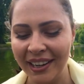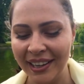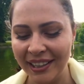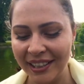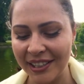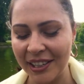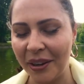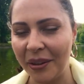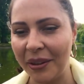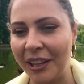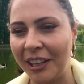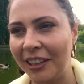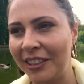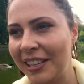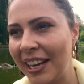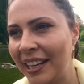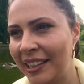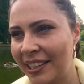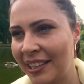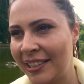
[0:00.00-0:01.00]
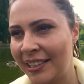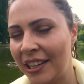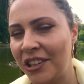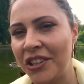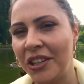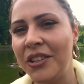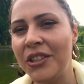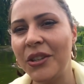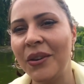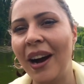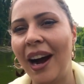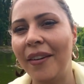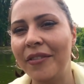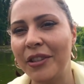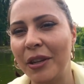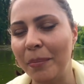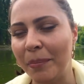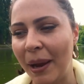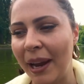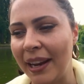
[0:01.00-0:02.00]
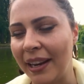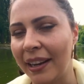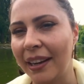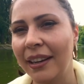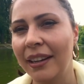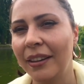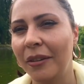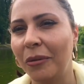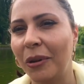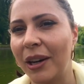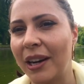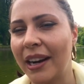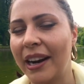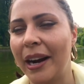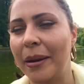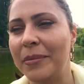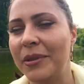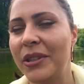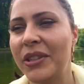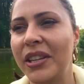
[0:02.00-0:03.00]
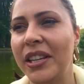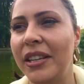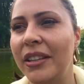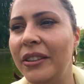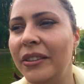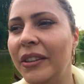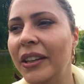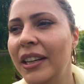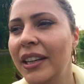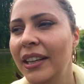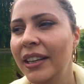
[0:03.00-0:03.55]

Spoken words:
So there's like decisions you have to make when it comes to